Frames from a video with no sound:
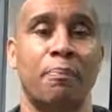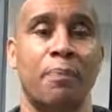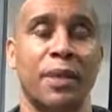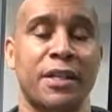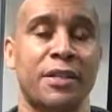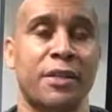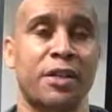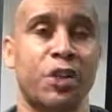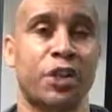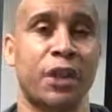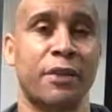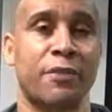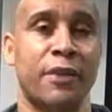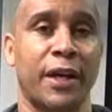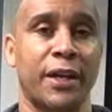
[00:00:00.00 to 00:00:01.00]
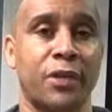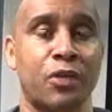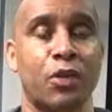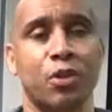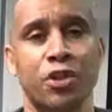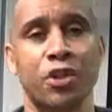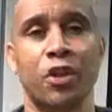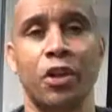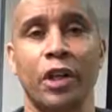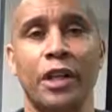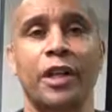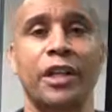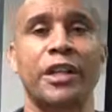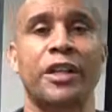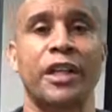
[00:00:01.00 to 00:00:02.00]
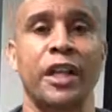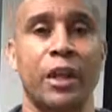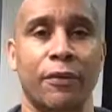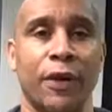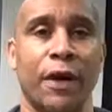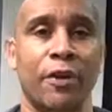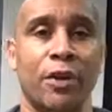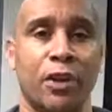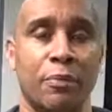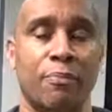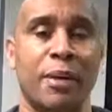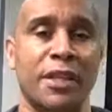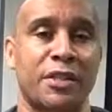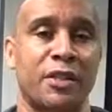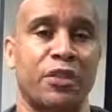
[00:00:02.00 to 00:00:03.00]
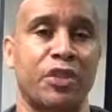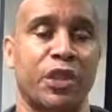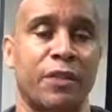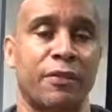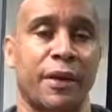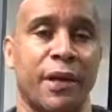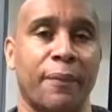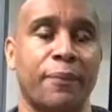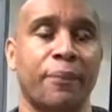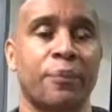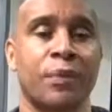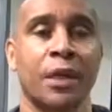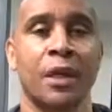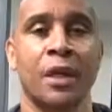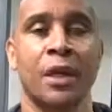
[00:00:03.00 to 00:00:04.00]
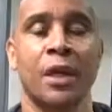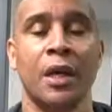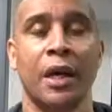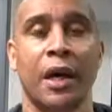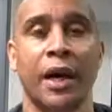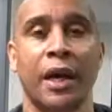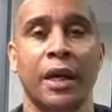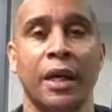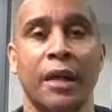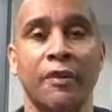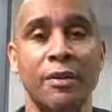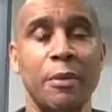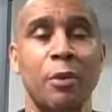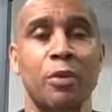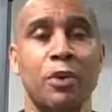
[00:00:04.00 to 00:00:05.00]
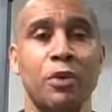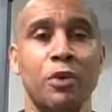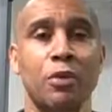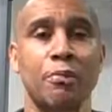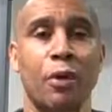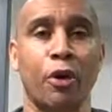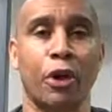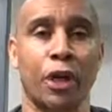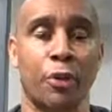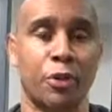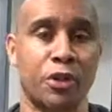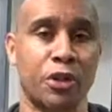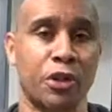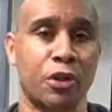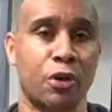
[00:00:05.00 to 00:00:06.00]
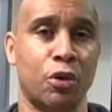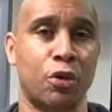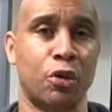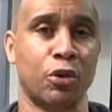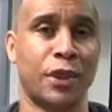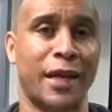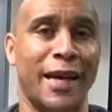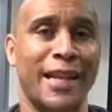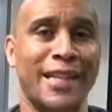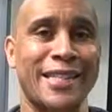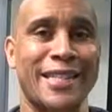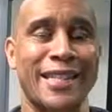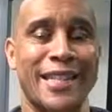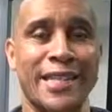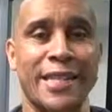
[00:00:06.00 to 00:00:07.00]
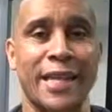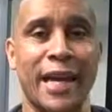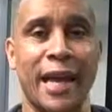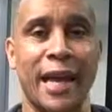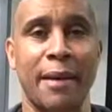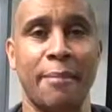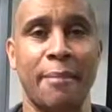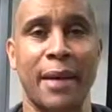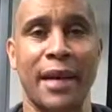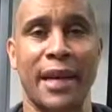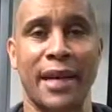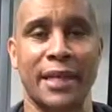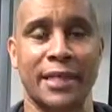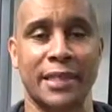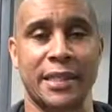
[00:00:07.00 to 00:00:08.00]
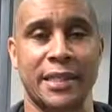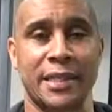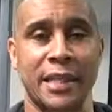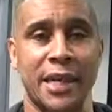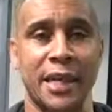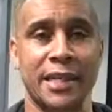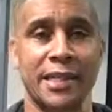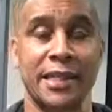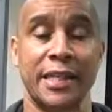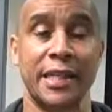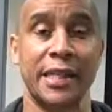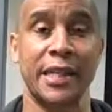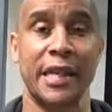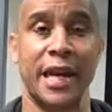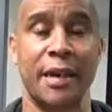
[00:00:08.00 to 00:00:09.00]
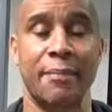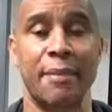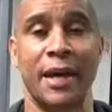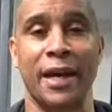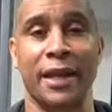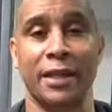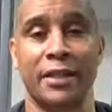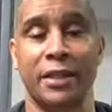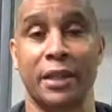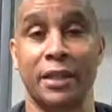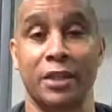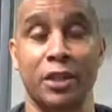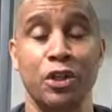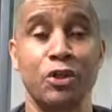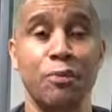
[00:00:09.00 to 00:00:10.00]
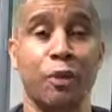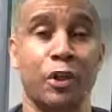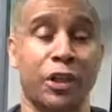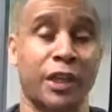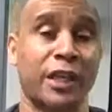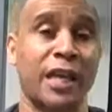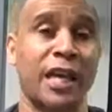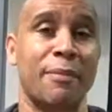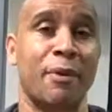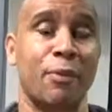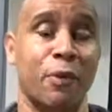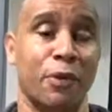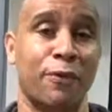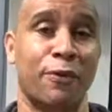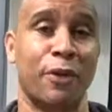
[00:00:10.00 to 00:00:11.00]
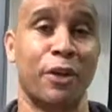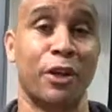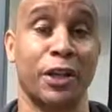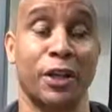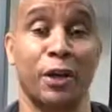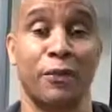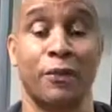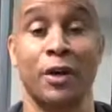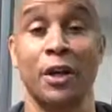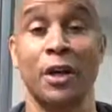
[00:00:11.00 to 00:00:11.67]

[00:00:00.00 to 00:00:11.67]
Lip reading: best achieve that, or certainly an idea of how you can best achieve that. And I've come up with a new mnemonic which is called SEMS, and it's a new mnemonic I came up with, funnily enough,